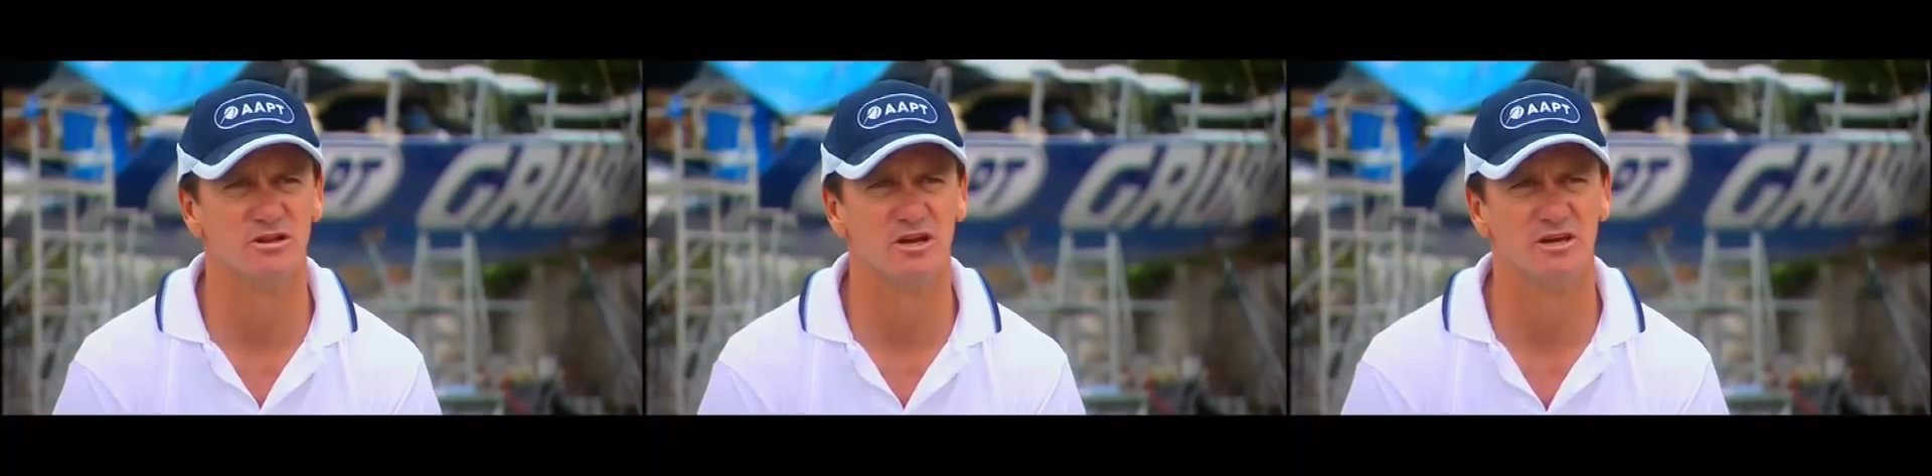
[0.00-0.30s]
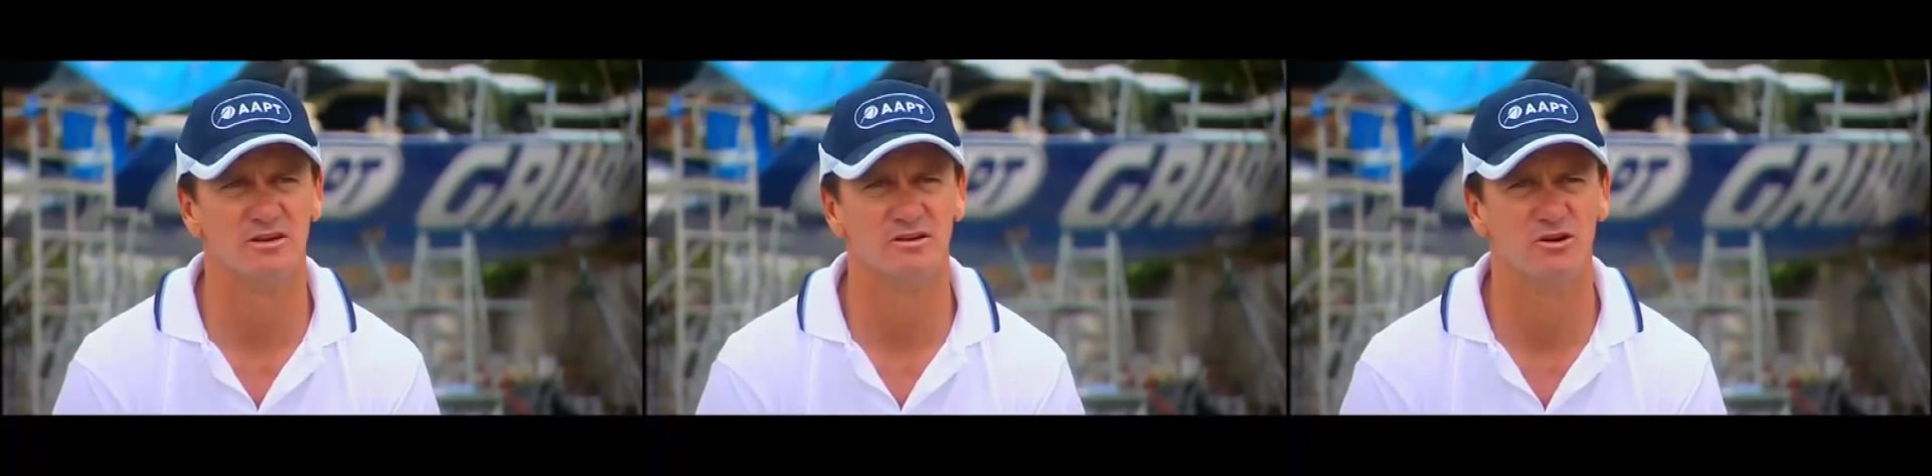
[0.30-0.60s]

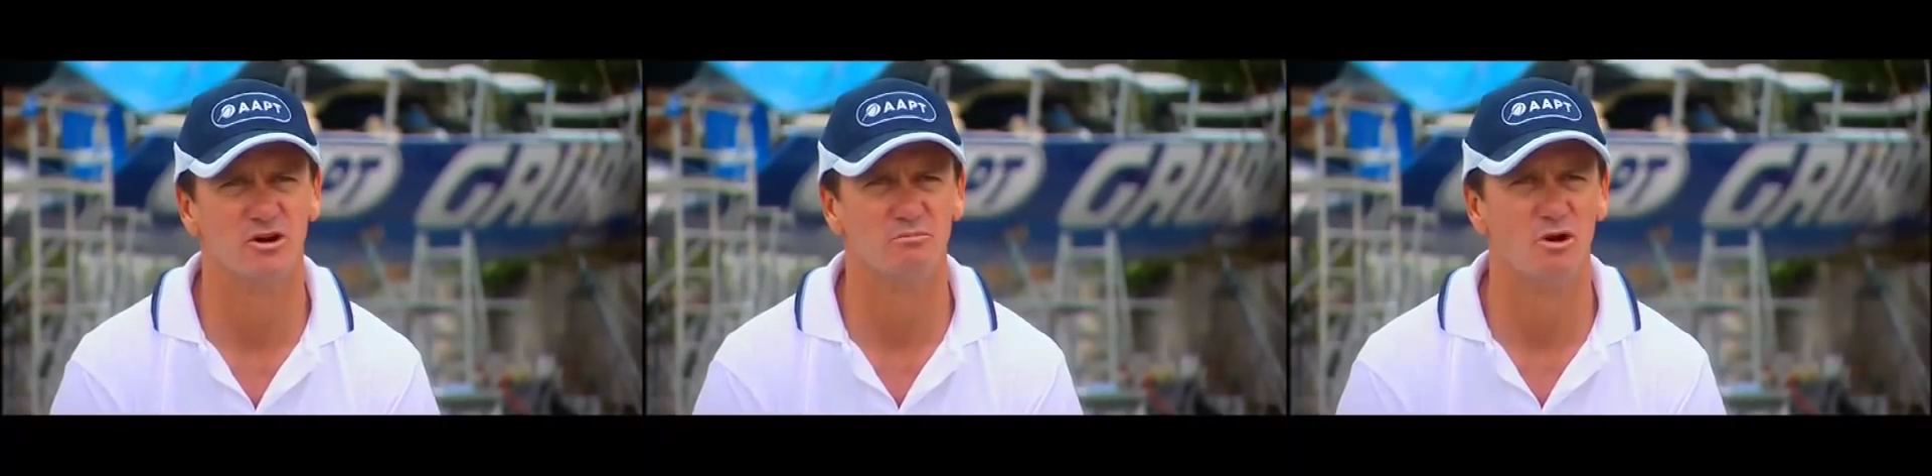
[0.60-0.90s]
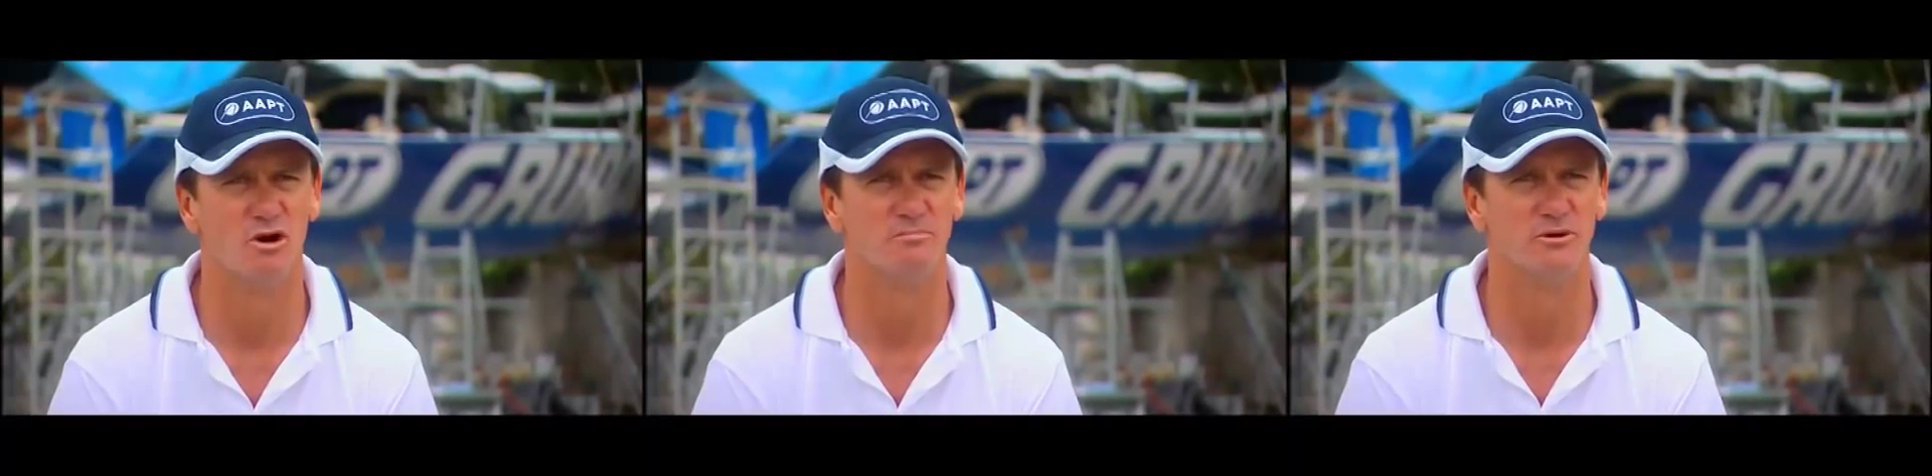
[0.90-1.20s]
and I
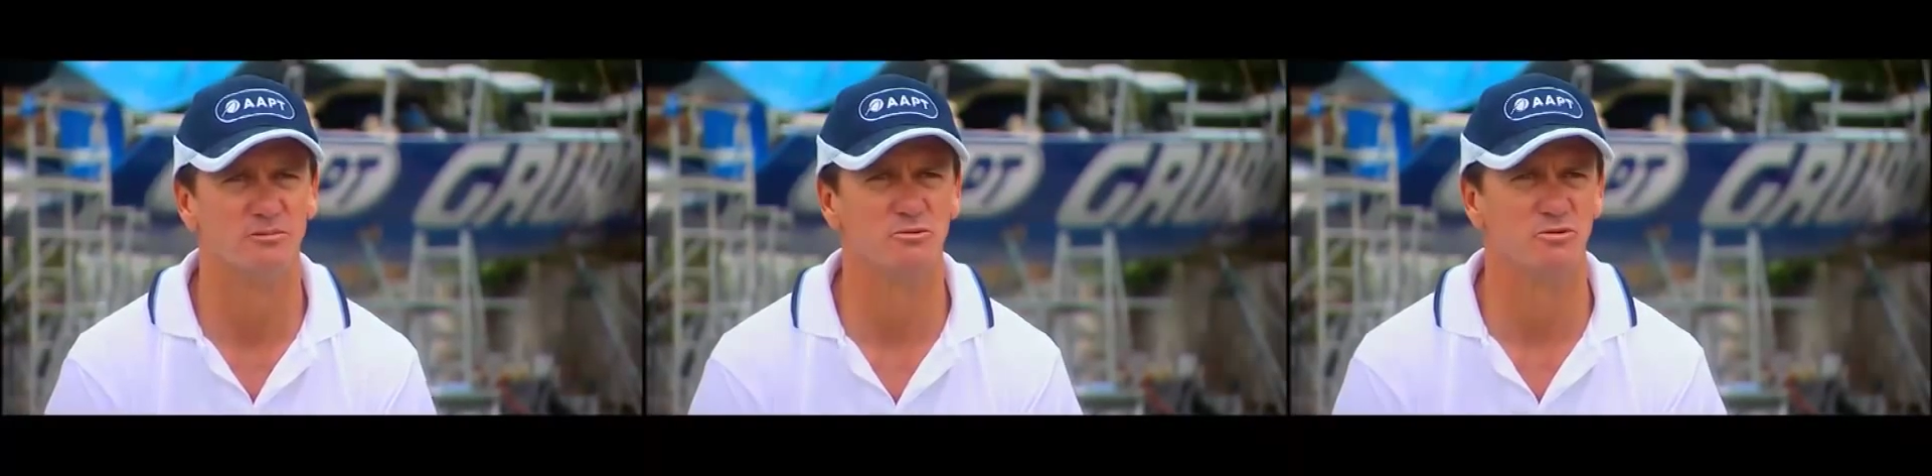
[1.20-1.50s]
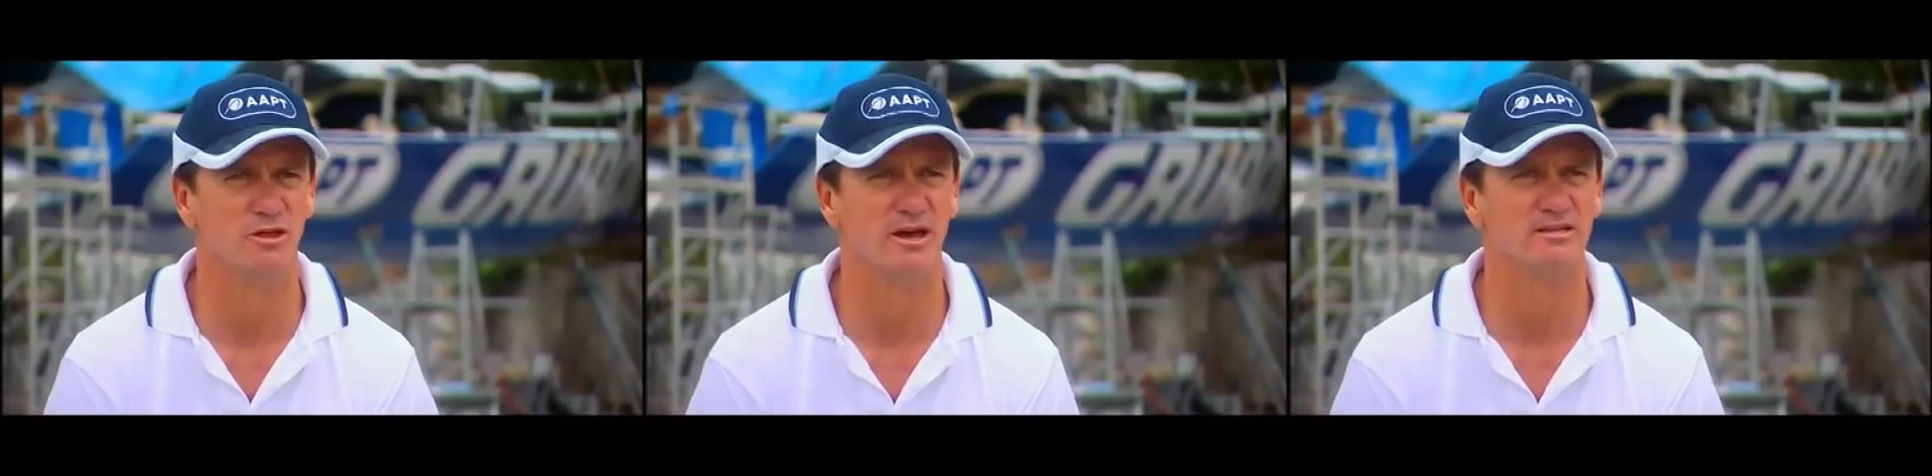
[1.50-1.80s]
admire
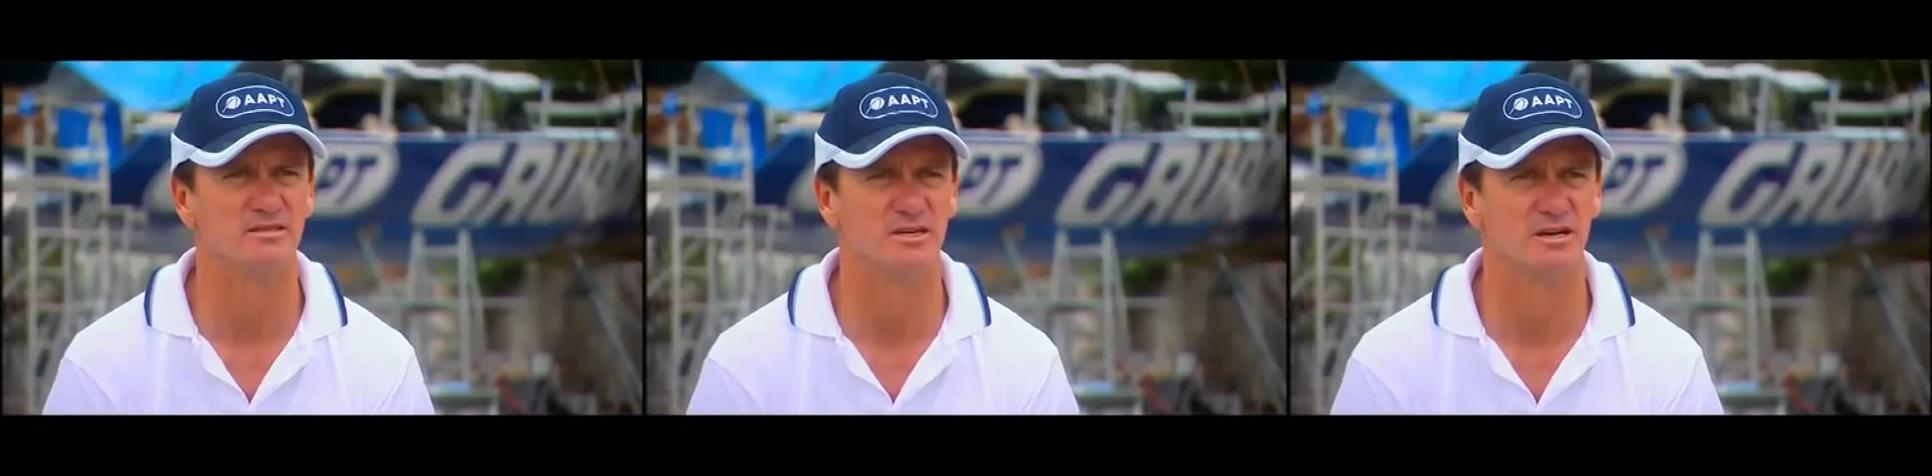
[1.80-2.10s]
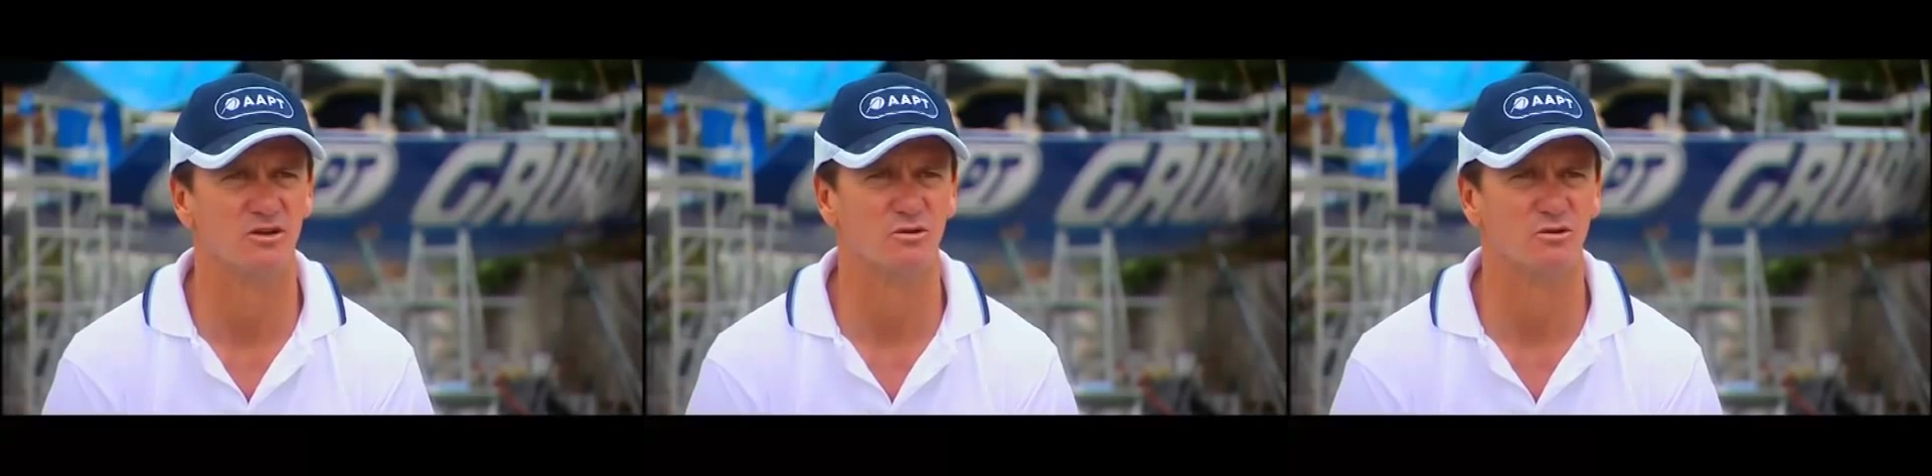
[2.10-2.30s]
people that